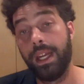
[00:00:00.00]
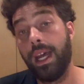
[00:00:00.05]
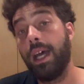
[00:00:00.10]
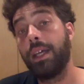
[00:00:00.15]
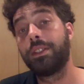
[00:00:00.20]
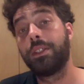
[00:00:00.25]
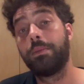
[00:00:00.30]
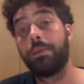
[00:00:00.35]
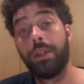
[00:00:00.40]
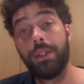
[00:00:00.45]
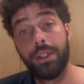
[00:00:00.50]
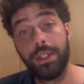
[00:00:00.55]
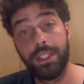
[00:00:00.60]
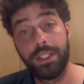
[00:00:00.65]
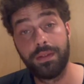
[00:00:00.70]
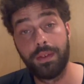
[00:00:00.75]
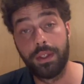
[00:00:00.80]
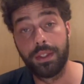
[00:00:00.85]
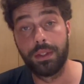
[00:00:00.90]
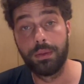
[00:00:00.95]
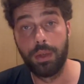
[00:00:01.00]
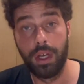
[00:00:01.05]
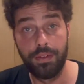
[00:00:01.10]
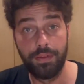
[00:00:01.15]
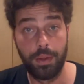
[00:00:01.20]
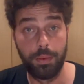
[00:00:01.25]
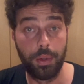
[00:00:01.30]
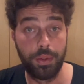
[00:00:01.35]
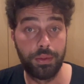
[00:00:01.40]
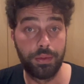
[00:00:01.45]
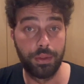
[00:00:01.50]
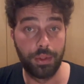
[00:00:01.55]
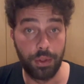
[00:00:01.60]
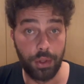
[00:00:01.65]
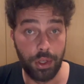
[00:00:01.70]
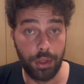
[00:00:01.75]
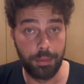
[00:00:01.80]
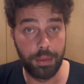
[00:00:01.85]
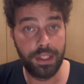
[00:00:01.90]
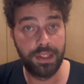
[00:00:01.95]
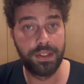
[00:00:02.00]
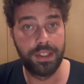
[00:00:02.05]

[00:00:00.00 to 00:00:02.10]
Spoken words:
as a bonus, for the ones that want to go a bit